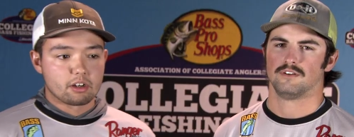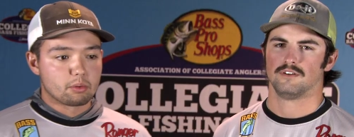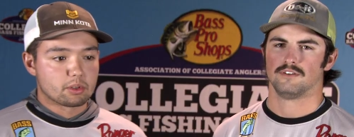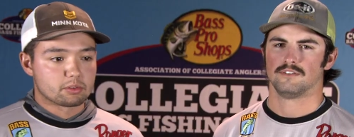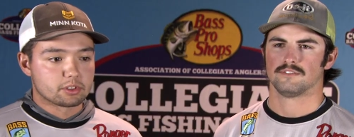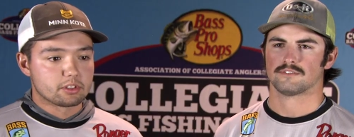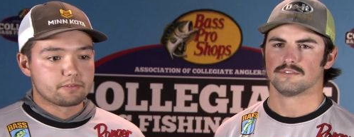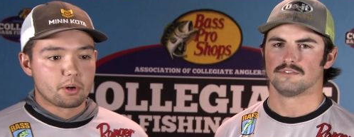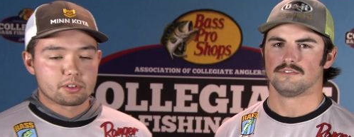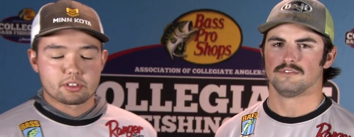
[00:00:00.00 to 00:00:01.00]
Speaker 1: you know, we're really
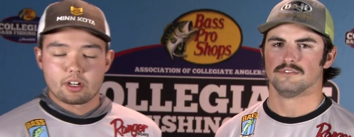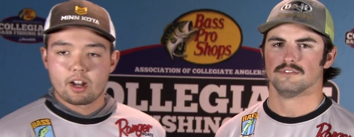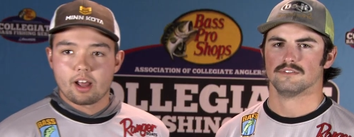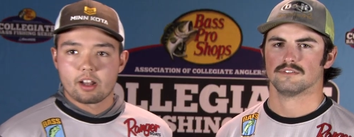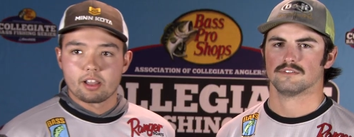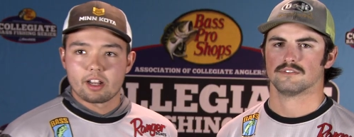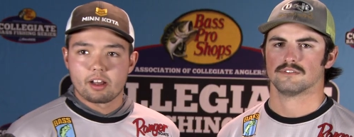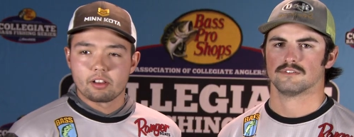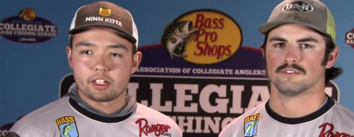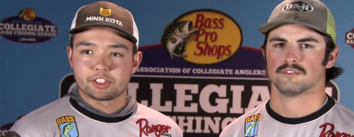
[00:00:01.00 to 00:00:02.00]
focusing on, on a lot
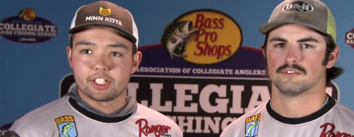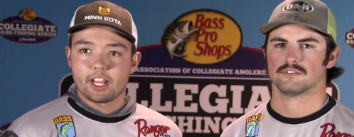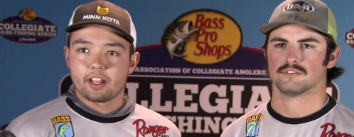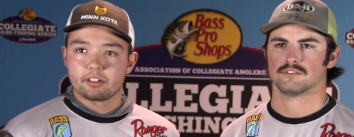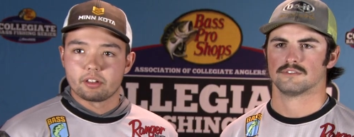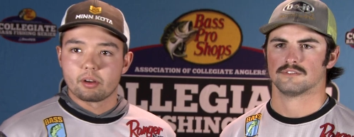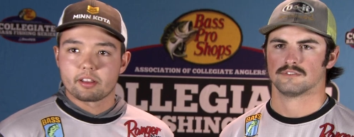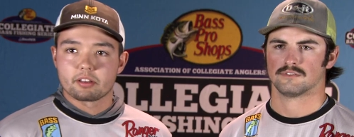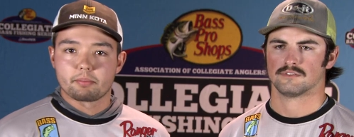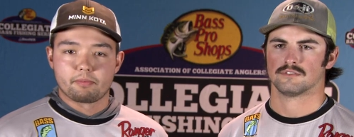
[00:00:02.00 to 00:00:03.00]
of, a lot of shad. You know,
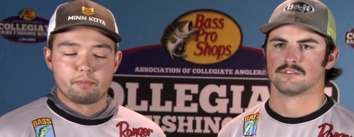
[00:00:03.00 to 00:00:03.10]
I think